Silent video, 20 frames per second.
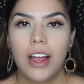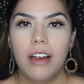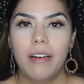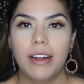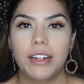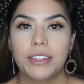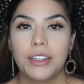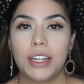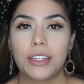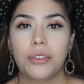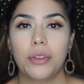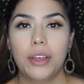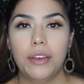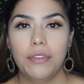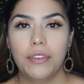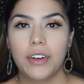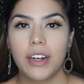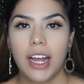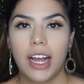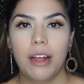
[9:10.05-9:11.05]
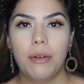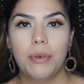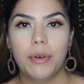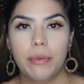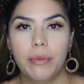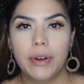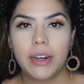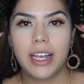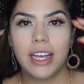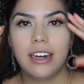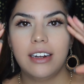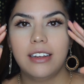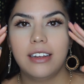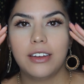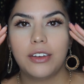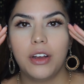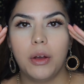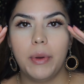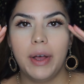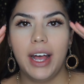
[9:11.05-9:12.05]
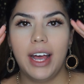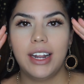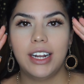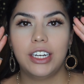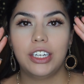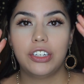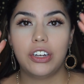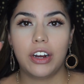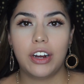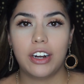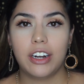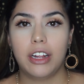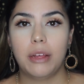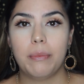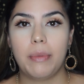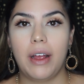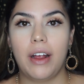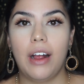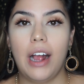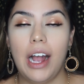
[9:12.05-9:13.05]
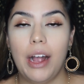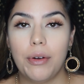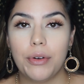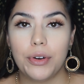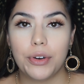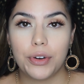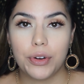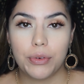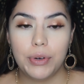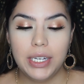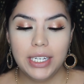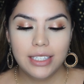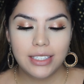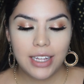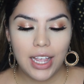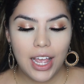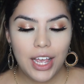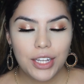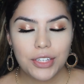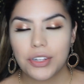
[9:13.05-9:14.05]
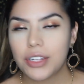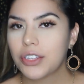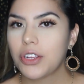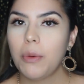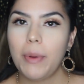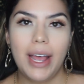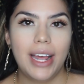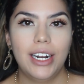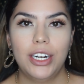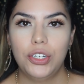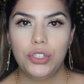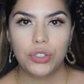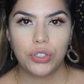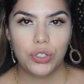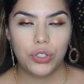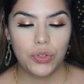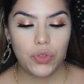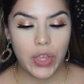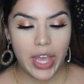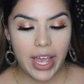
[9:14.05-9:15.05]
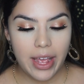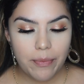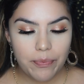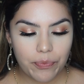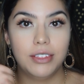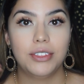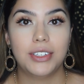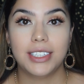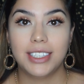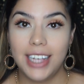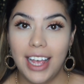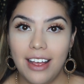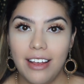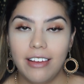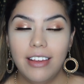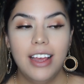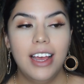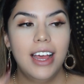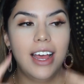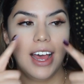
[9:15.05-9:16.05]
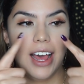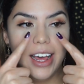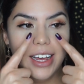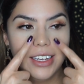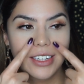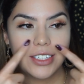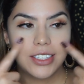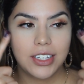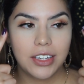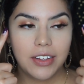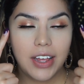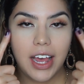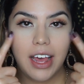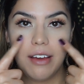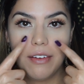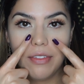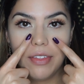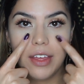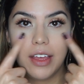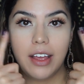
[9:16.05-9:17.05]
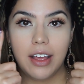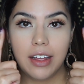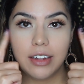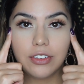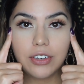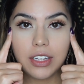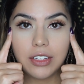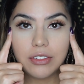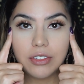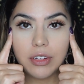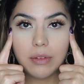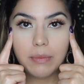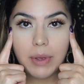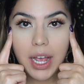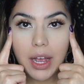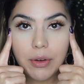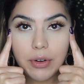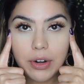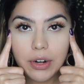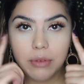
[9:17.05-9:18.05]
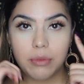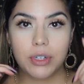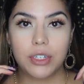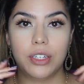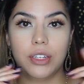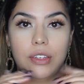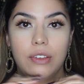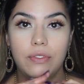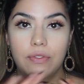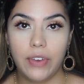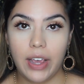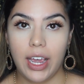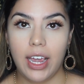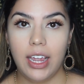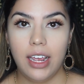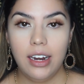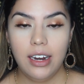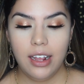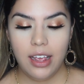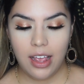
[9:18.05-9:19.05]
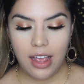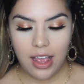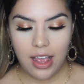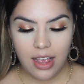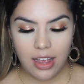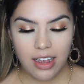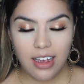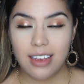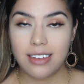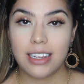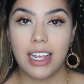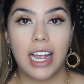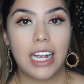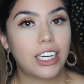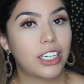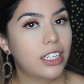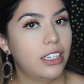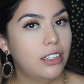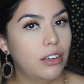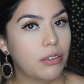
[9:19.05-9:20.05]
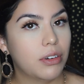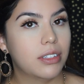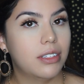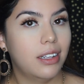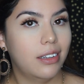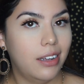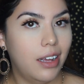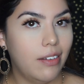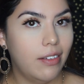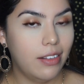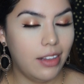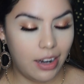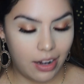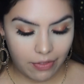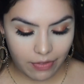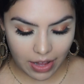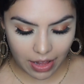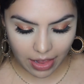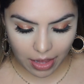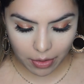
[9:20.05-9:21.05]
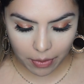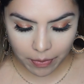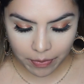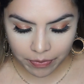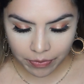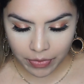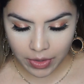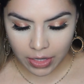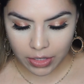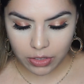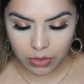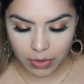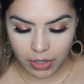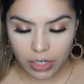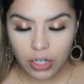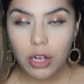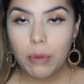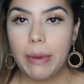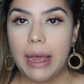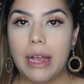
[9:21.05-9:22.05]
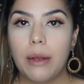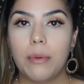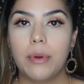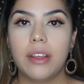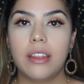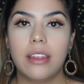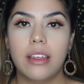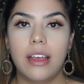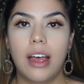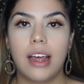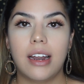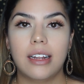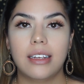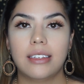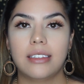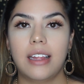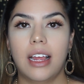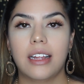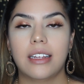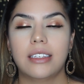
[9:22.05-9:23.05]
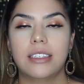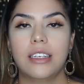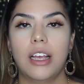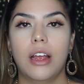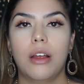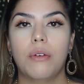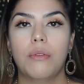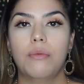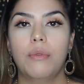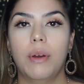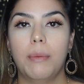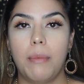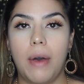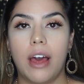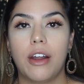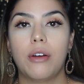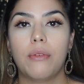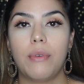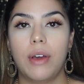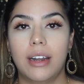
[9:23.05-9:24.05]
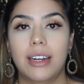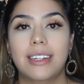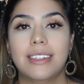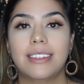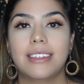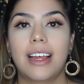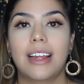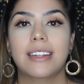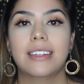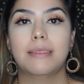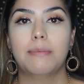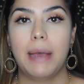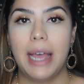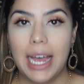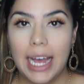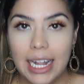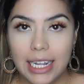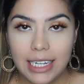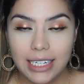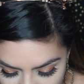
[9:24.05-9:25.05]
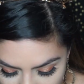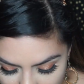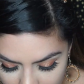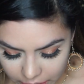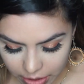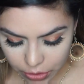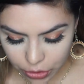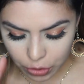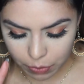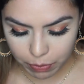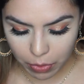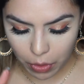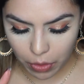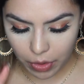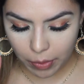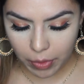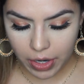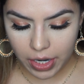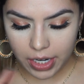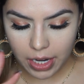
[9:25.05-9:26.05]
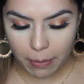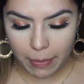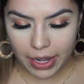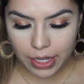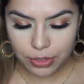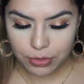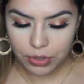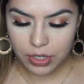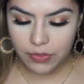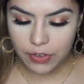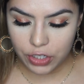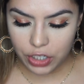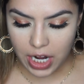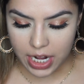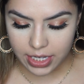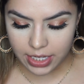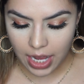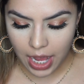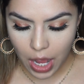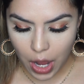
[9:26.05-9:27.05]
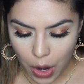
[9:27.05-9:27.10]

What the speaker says: Alright, so I totally forgot we were gonna go ahead and darken up our outer crease. So let's go ahead and just do that. As you can tell, I still have the transition powder, which is fine because I actually noticed that I have a lot of fallout. So we're gonna go back with the Anastasia Modern Renaissance palette. Actually, we're gonna combine two different shades.